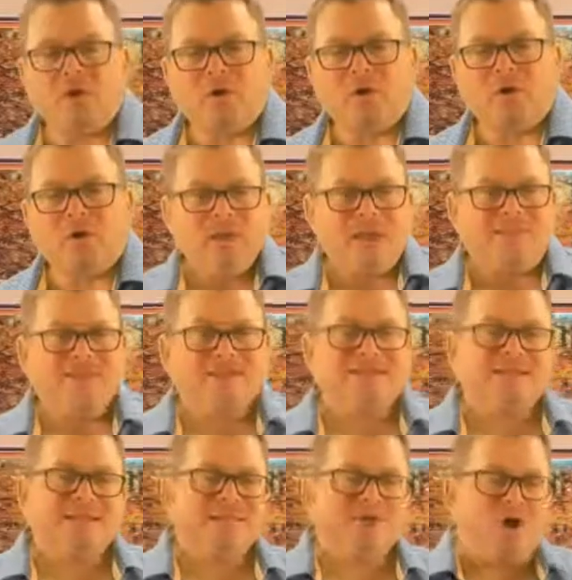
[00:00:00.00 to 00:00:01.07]
And these
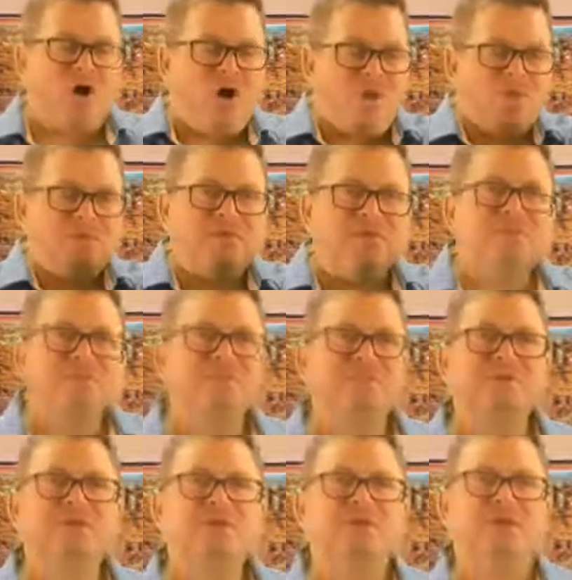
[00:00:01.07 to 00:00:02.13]
things all within this
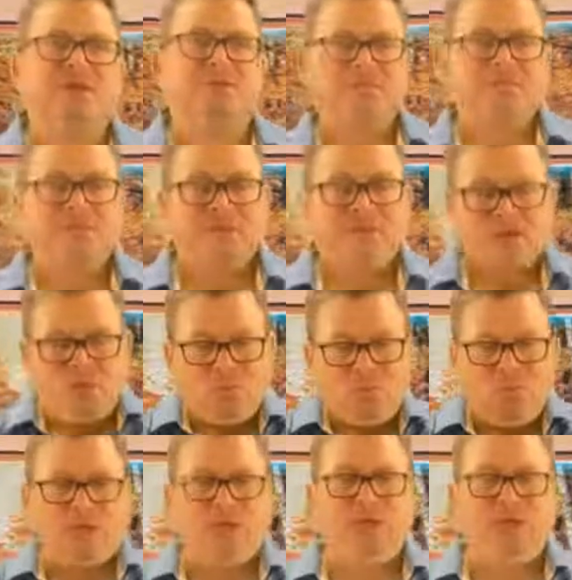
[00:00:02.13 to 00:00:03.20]
building that you're
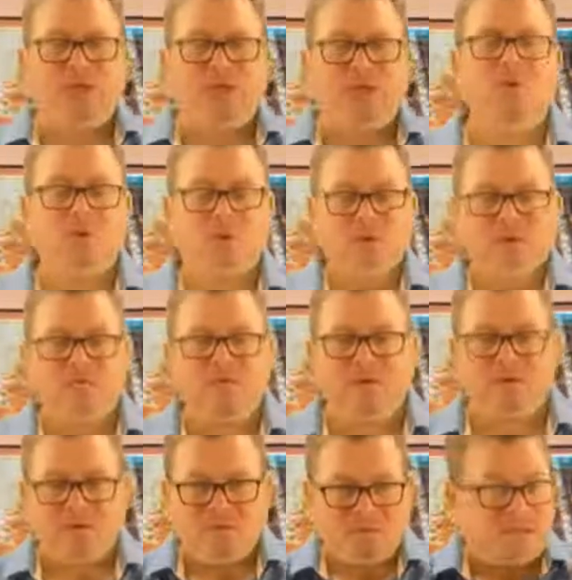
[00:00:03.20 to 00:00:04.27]
working in
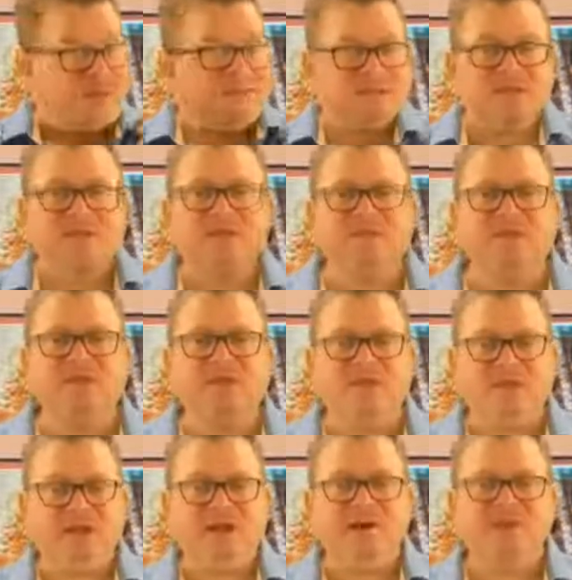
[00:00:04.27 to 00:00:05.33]
or basically living in
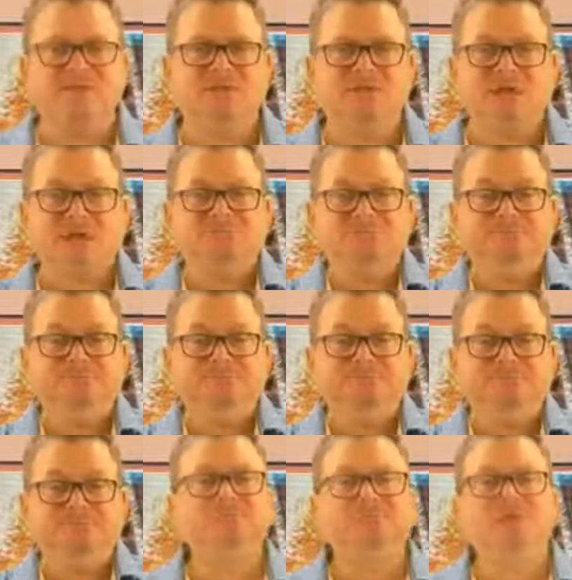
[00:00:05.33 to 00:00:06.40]
8 hours a day
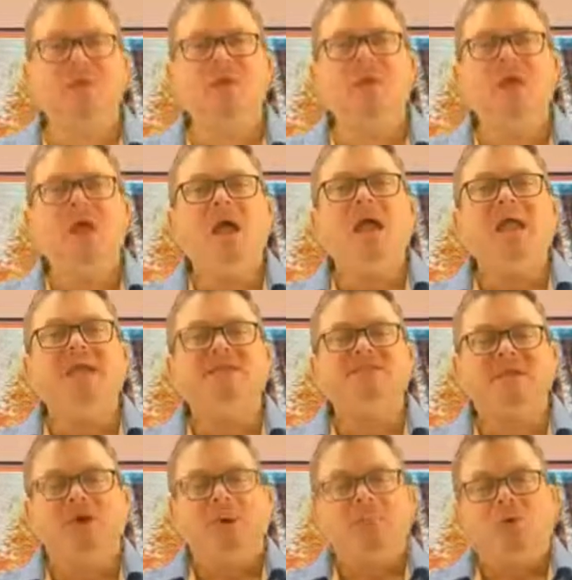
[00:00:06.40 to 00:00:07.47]

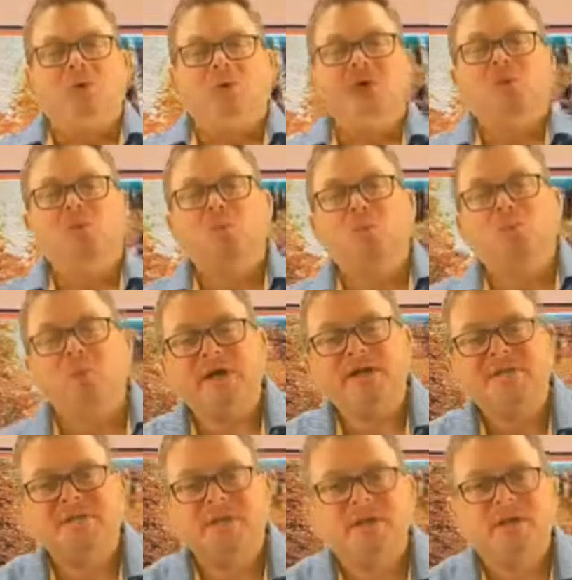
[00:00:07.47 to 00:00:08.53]
is putting
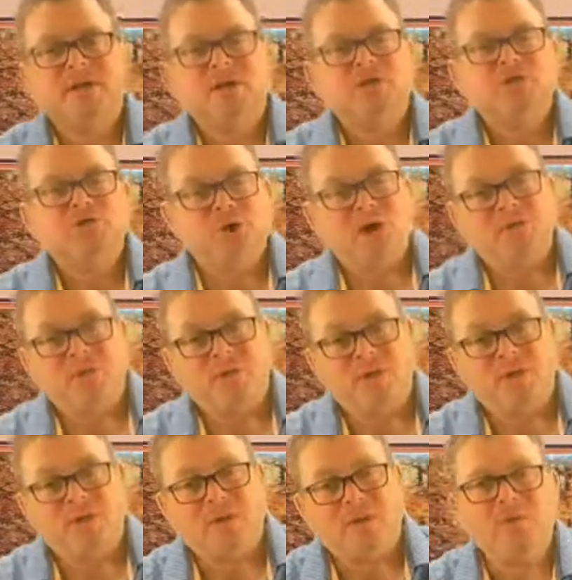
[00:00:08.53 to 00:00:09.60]
risk to either the
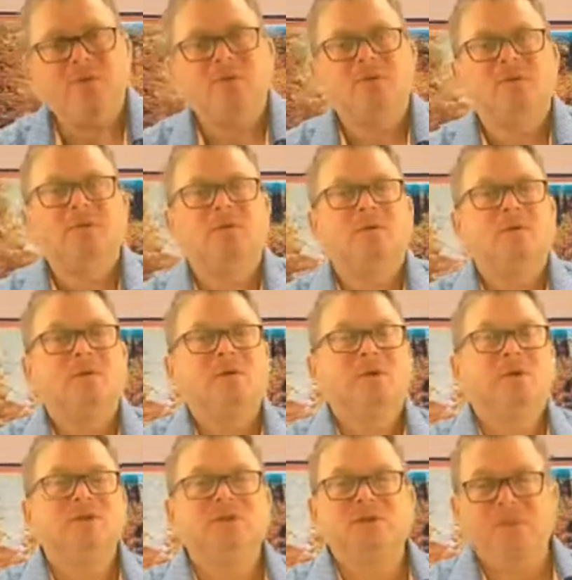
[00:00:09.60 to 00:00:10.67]
people,
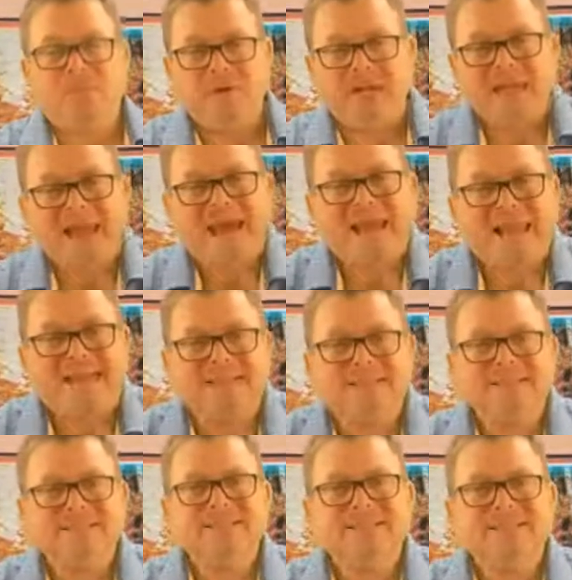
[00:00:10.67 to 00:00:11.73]
to the planet,
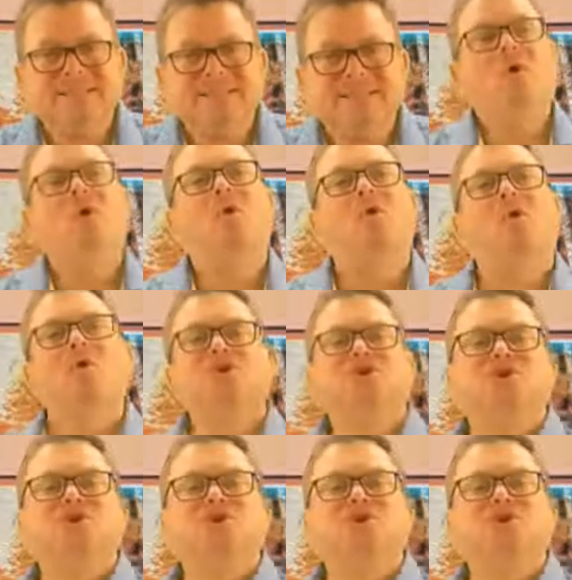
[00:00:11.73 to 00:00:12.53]
or to the